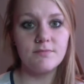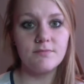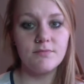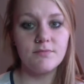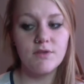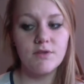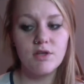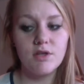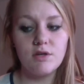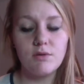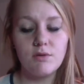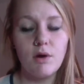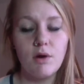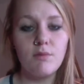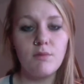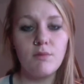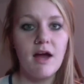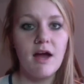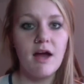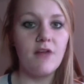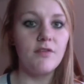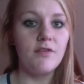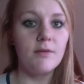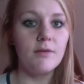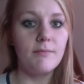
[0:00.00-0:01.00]
that you wrote
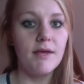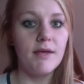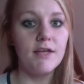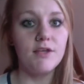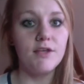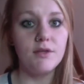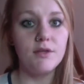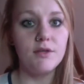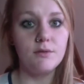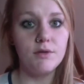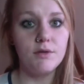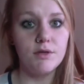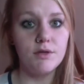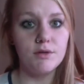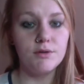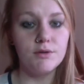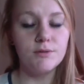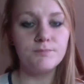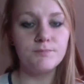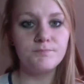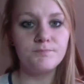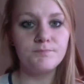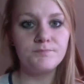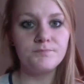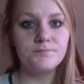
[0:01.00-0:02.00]
down that make you
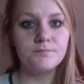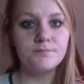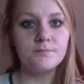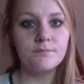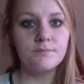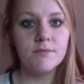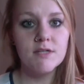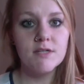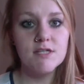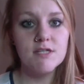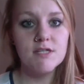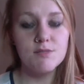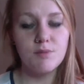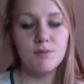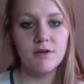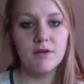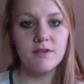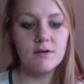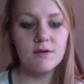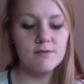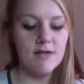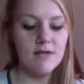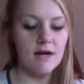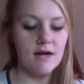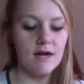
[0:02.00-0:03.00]
you, spread
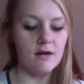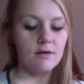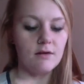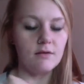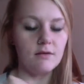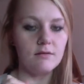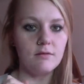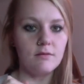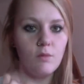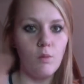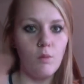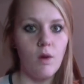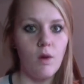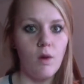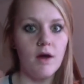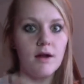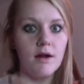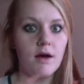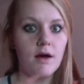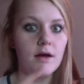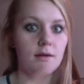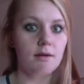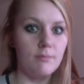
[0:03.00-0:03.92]
those out, one on